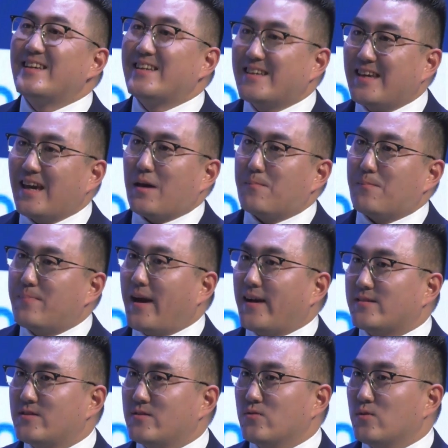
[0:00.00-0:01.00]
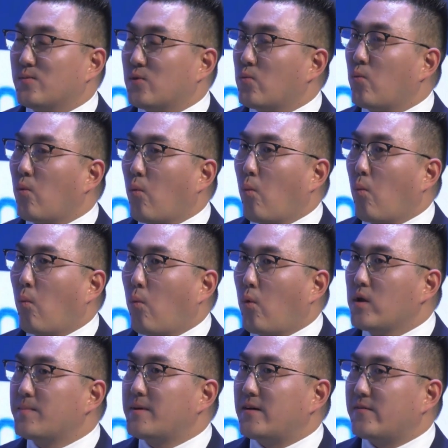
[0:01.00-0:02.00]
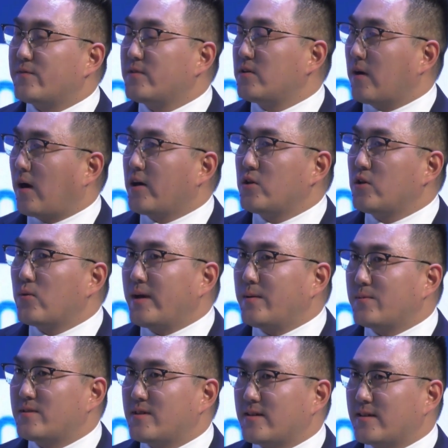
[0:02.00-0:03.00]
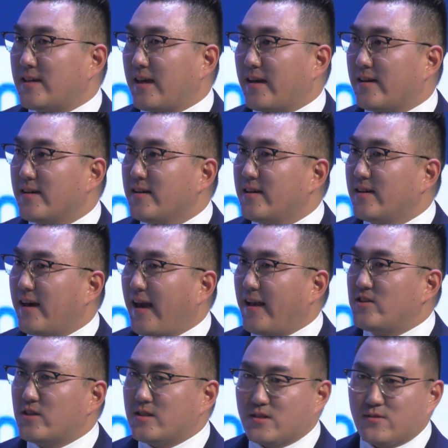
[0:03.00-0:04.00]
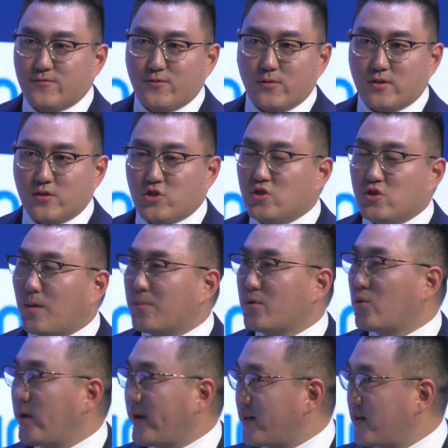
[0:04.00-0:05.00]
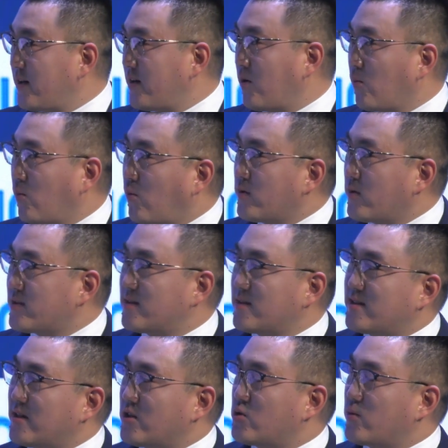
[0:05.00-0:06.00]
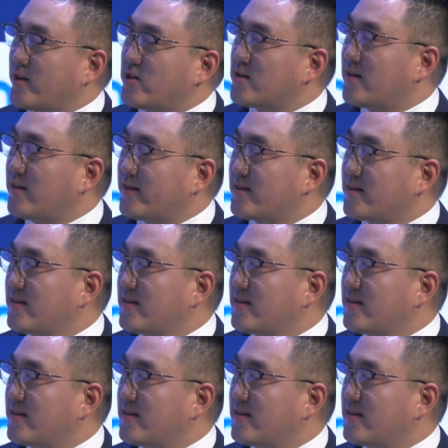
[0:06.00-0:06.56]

get back to normal. What about for you? Are you able to get engines through the shop quicker? What's the situation like?